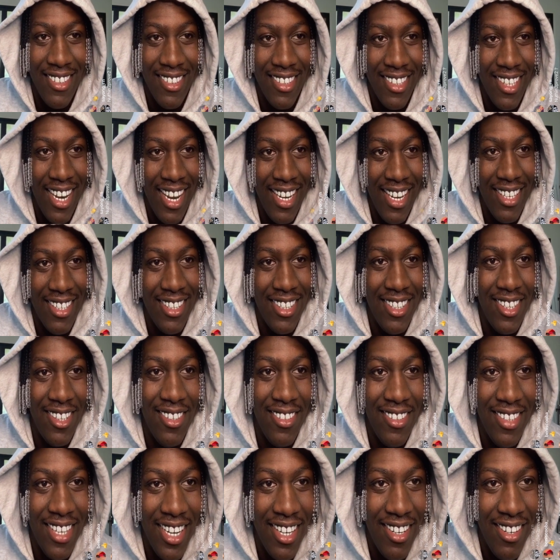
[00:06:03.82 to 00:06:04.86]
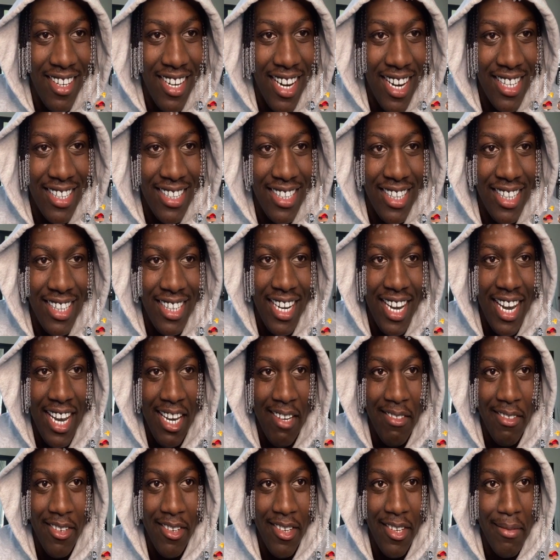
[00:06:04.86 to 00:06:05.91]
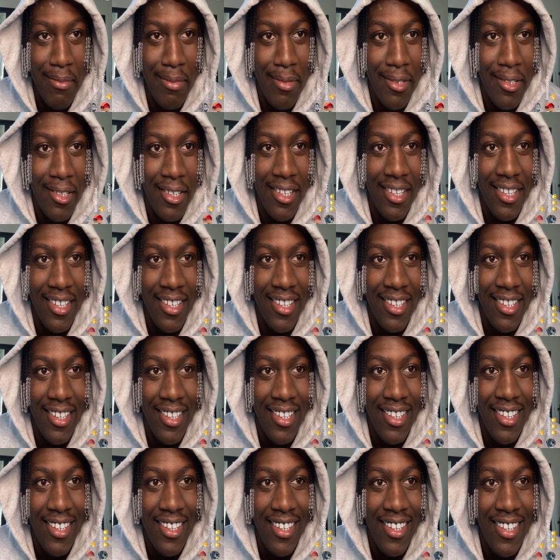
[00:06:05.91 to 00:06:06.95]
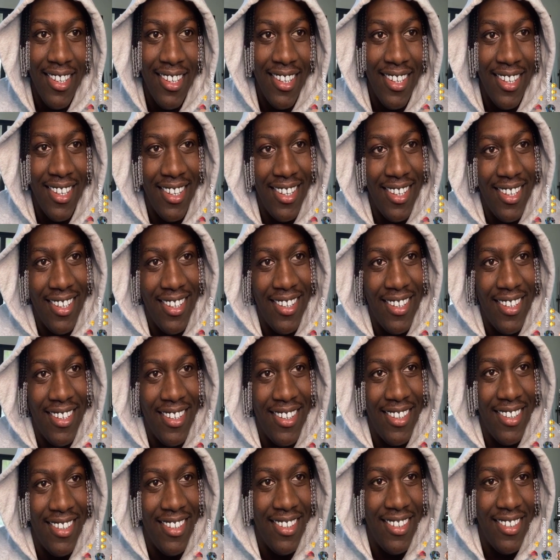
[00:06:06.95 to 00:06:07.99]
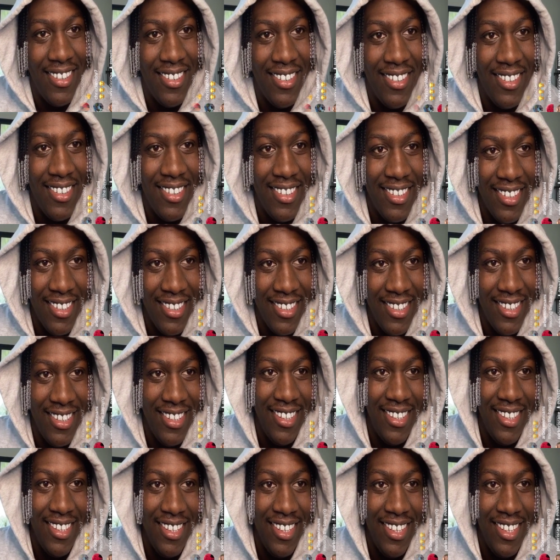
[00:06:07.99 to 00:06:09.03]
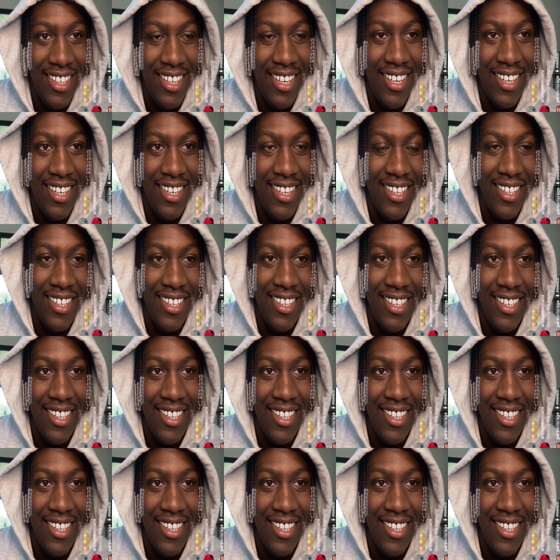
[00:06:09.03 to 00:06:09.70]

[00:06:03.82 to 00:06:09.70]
Okay, so like you guys say, I am going for. Uh, yeah.